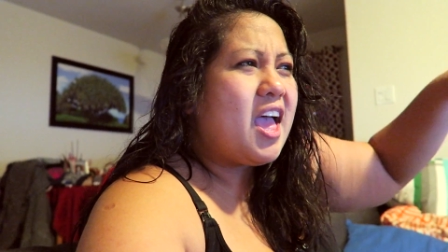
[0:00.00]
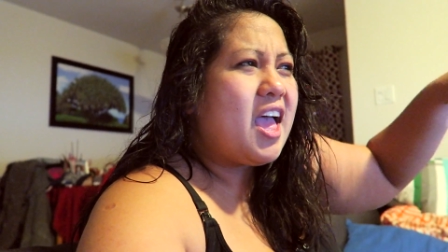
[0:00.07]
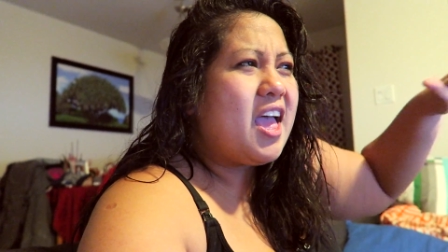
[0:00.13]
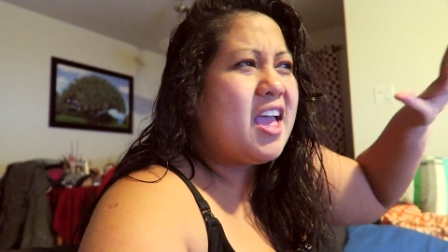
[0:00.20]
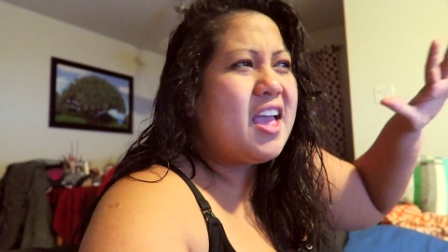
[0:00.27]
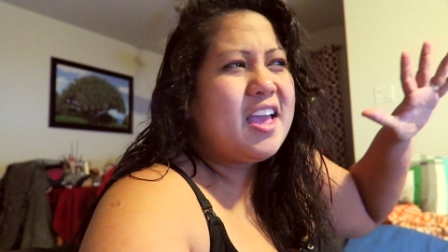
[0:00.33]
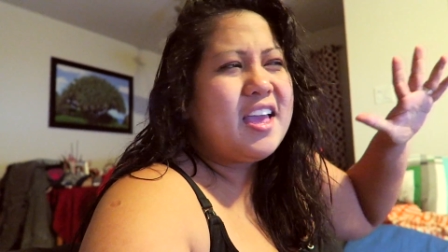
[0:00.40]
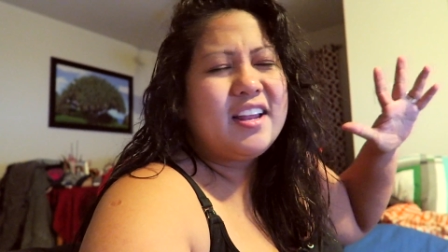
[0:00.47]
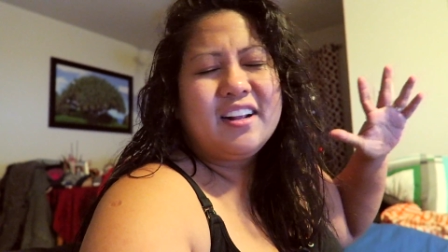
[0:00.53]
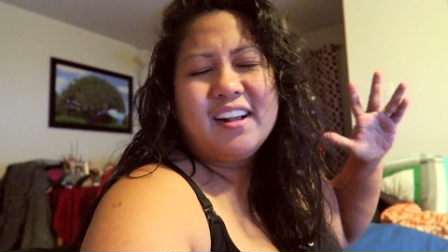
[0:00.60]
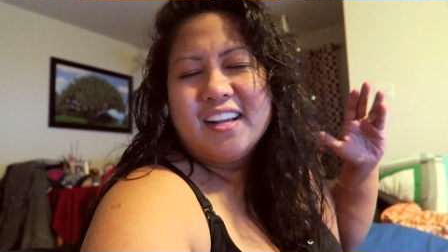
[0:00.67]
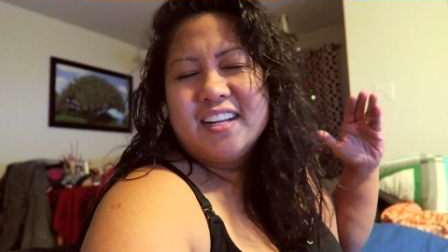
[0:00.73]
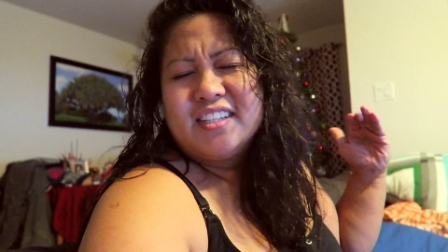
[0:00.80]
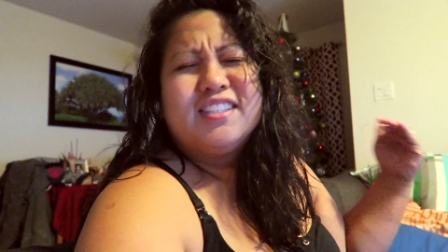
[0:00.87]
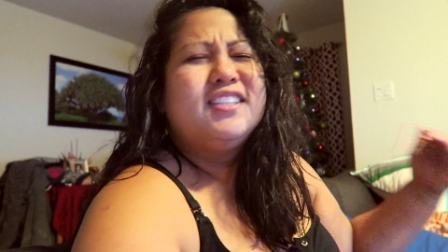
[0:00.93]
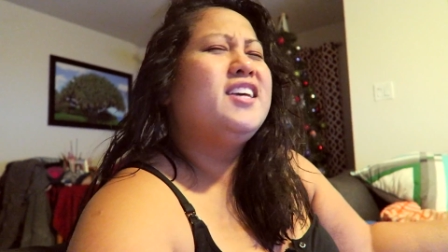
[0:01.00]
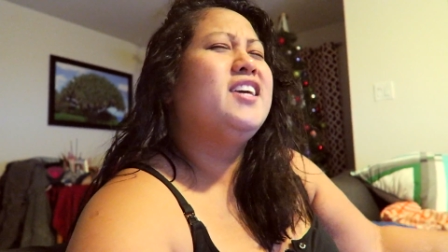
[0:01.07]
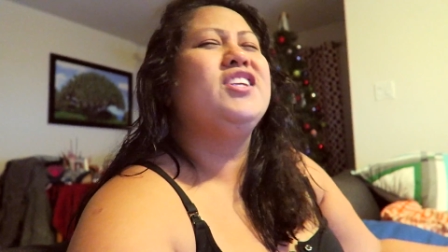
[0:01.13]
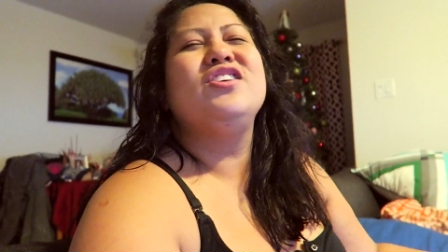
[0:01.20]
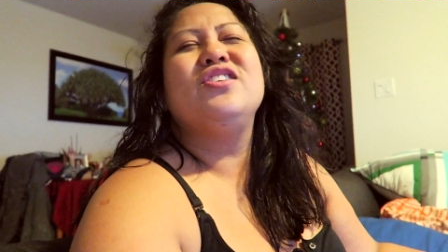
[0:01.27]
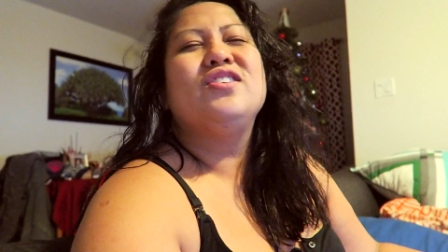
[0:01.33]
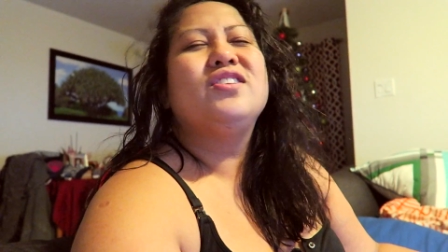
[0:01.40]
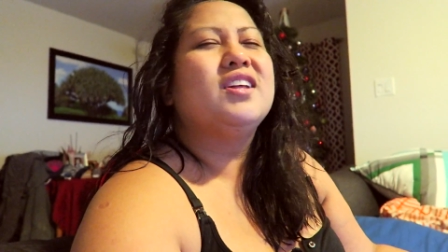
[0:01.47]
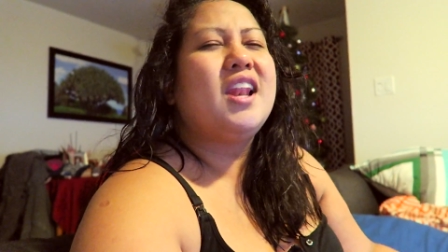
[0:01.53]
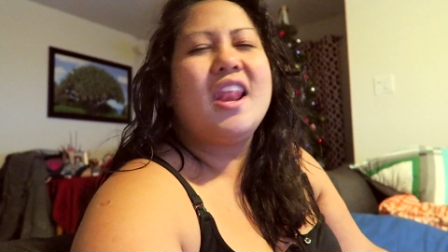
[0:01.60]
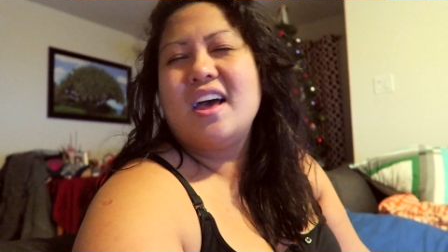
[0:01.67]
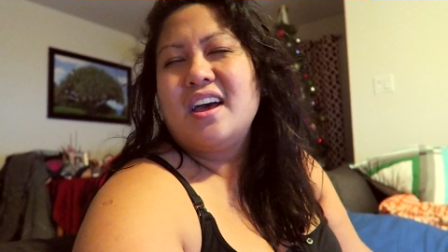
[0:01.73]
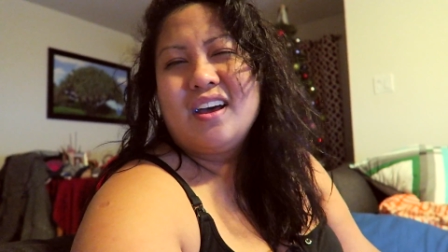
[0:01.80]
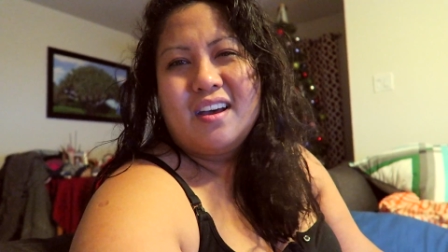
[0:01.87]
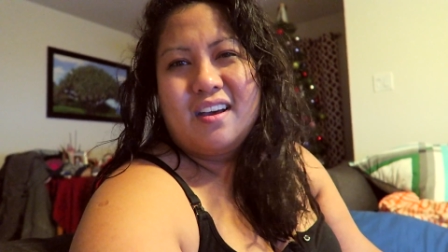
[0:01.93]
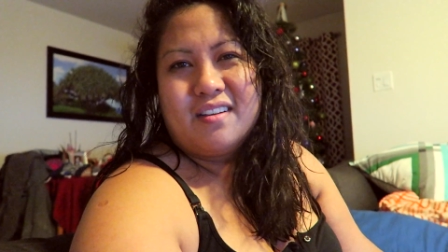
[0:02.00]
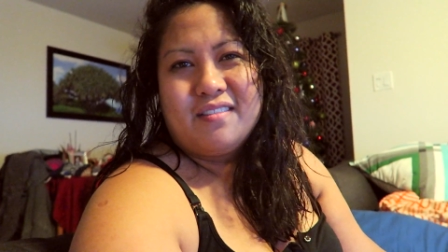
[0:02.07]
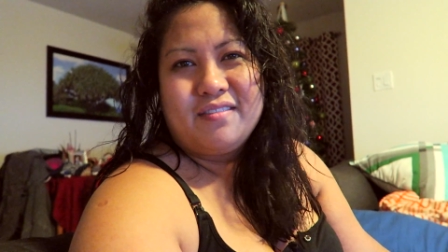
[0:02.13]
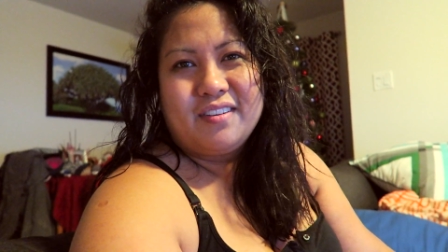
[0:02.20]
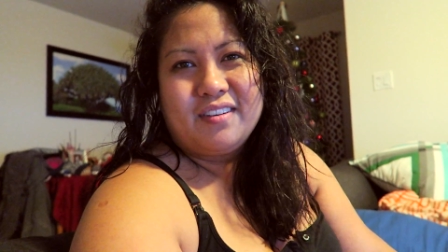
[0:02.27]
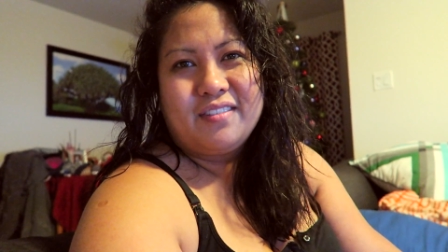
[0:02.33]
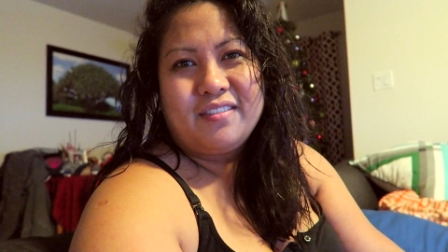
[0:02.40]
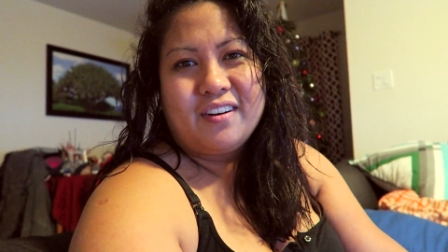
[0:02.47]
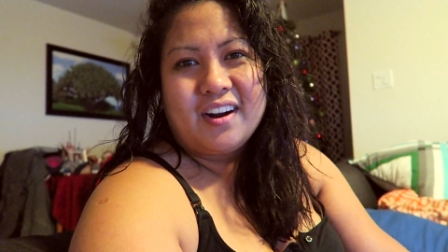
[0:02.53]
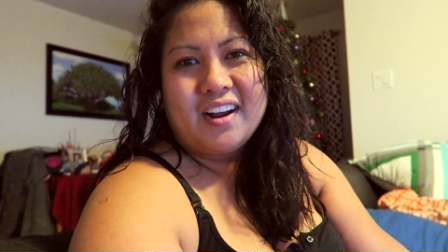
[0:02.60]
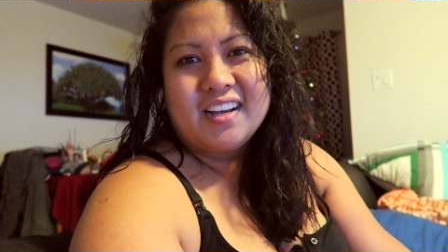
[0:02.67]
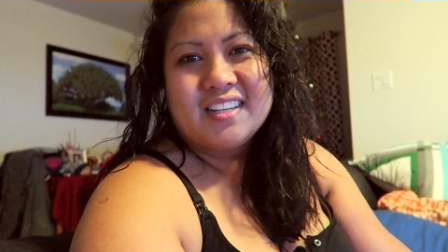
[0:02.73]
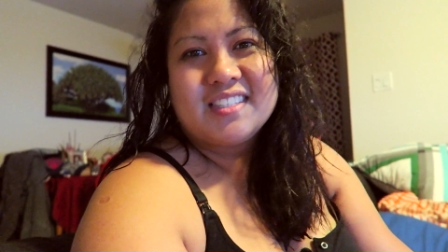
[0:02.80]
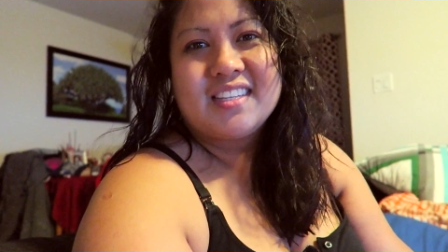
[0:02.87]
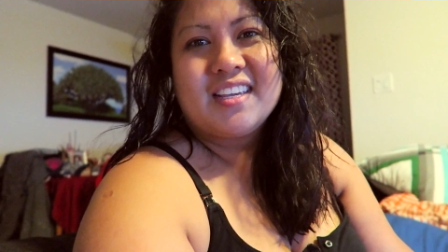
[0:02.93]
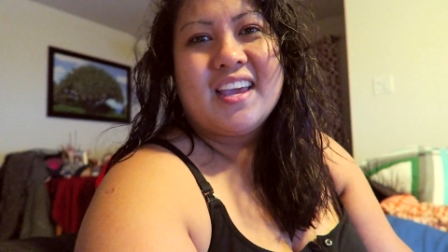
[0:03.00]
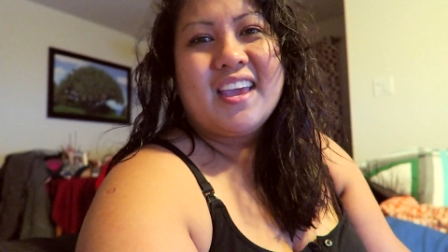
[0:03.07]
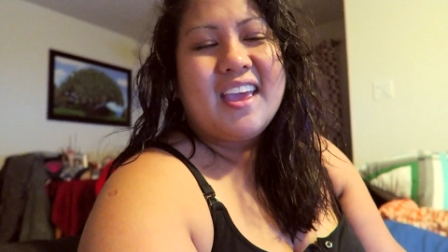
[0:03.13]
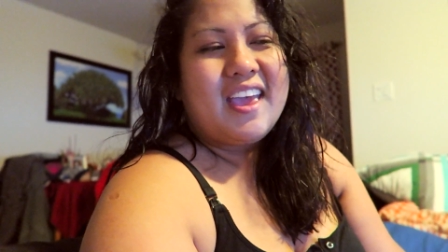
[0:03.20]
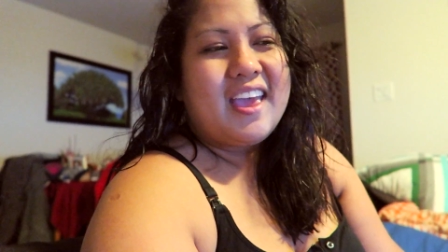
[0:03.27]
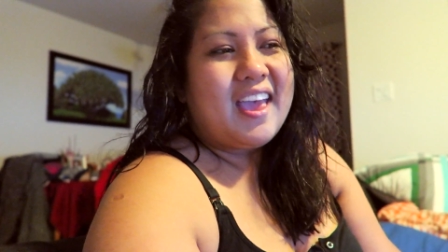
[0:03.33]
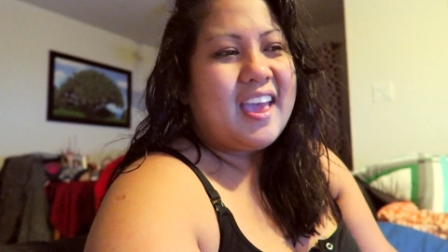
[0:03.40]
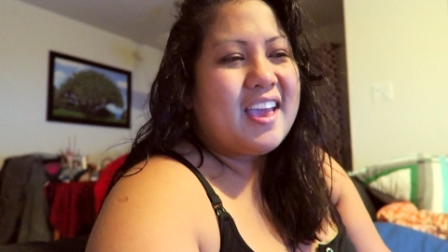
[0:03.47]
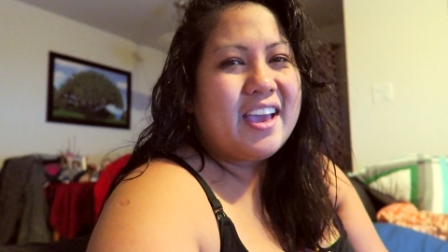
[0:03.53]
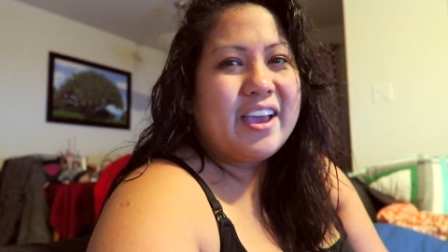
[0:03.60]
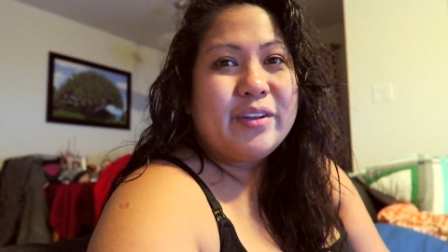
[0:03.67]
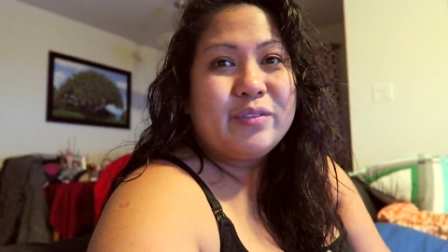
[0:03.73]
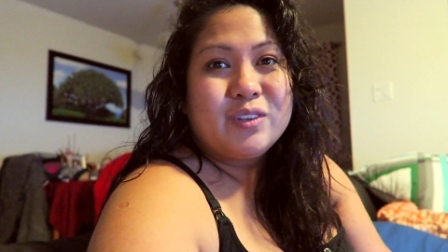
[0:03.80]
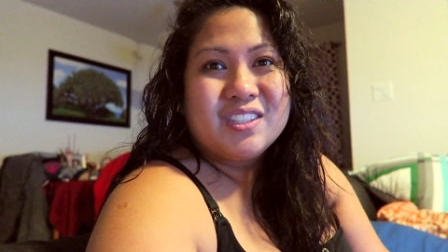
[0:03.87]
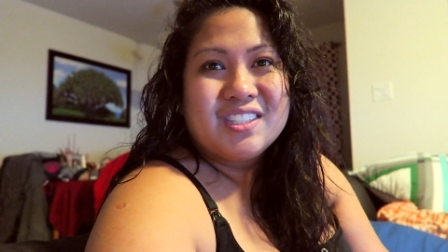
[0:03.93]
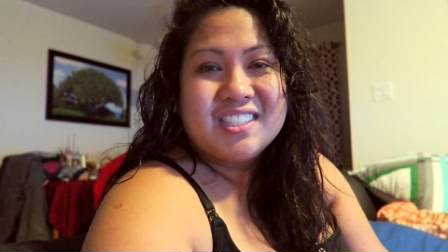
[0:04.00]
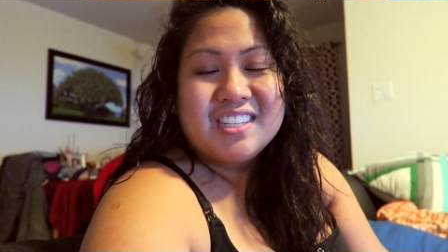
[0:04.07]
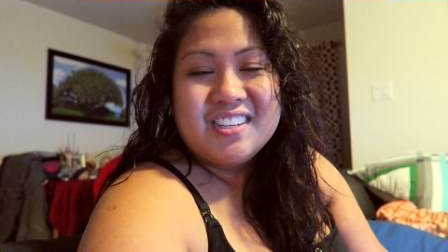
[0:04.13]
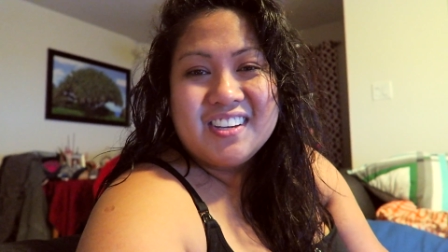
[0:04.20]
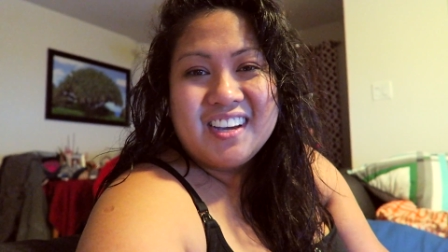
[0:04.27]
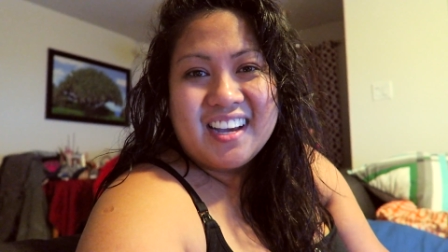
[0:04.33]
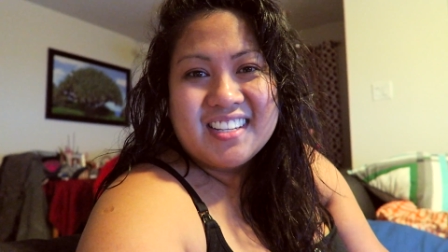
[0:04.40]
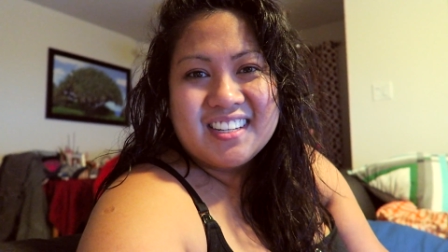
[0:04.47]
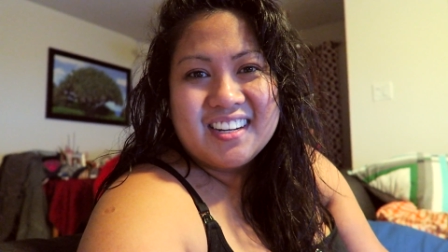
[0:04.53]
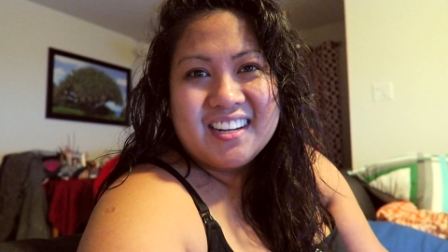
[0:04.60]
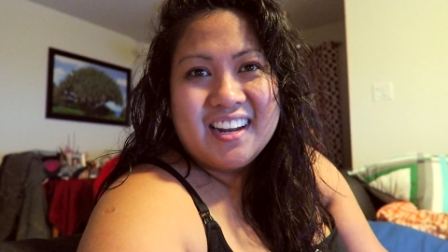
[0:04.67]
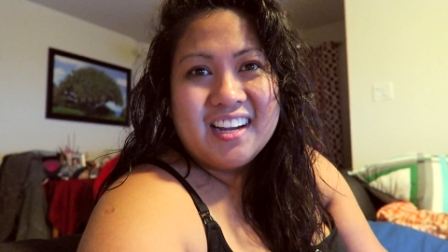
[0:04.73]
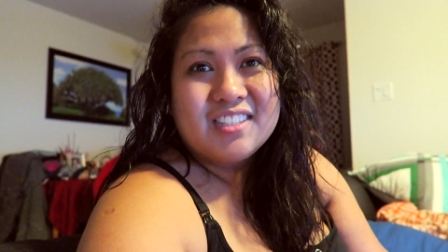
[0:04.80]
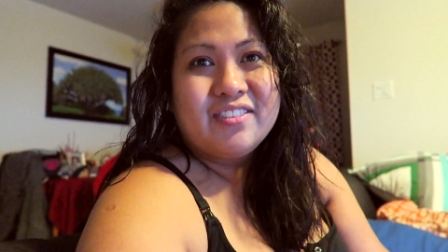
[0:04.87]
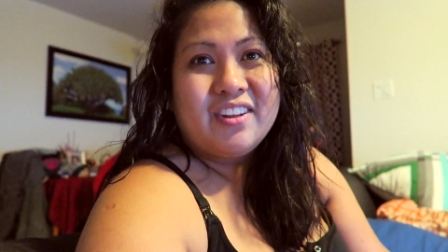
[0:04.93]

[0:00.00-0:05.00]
and continue the love for us. And we'll see you guys in the next